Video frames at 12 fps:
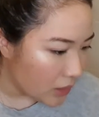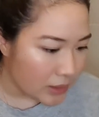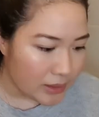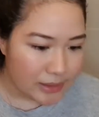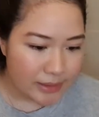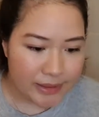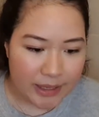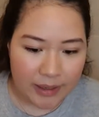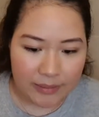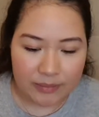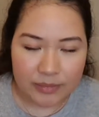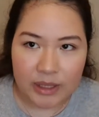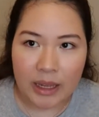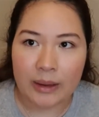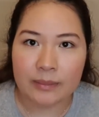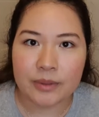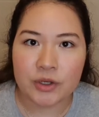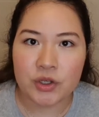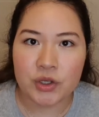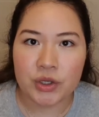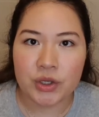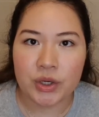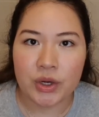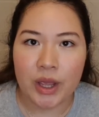same
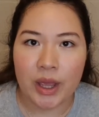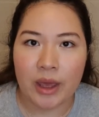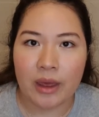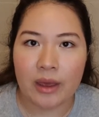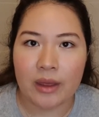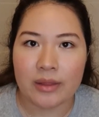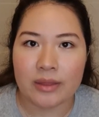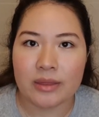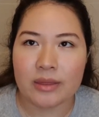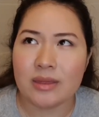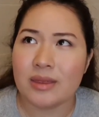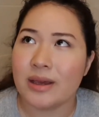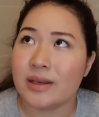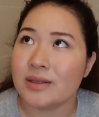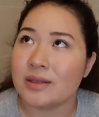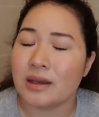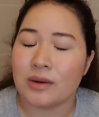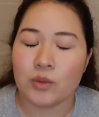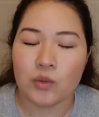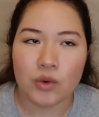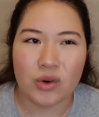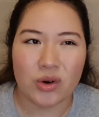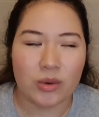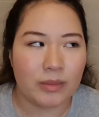temperature and nice and
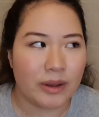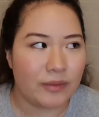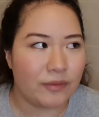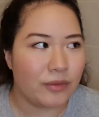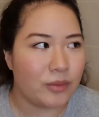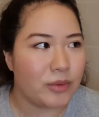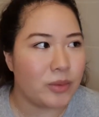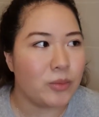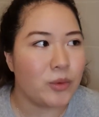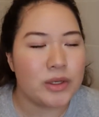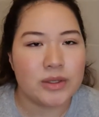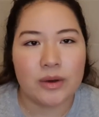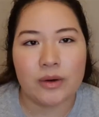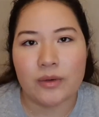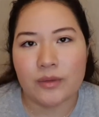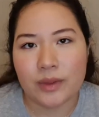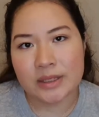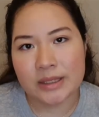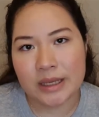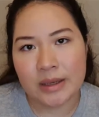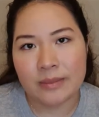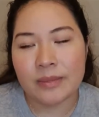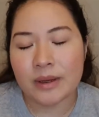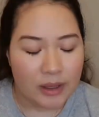warm, and from the moist of
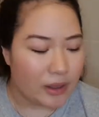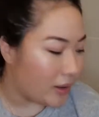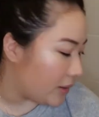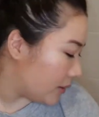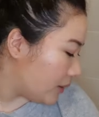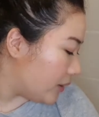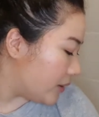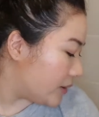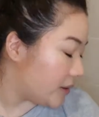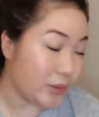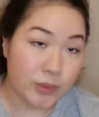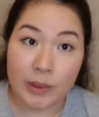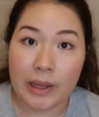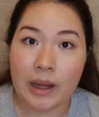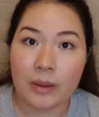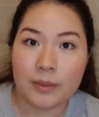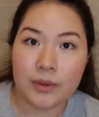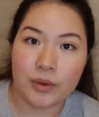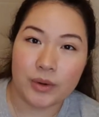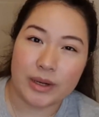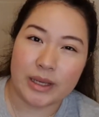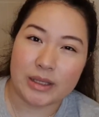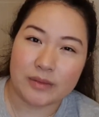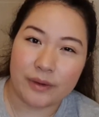steam, this will help the
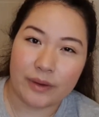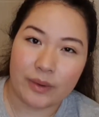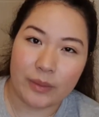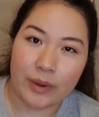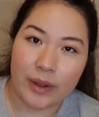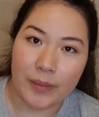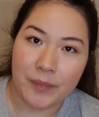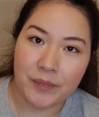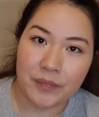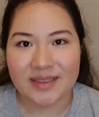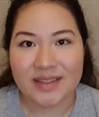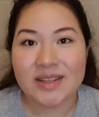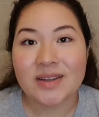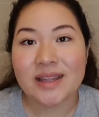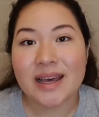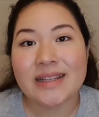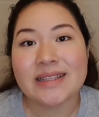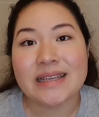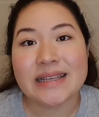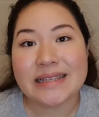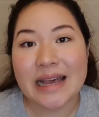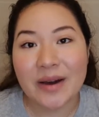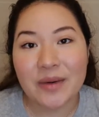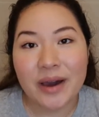orchids very well. So that is
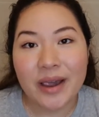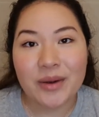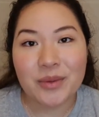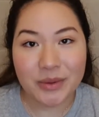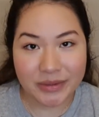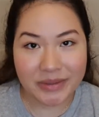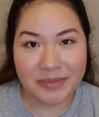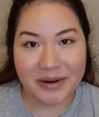how I water my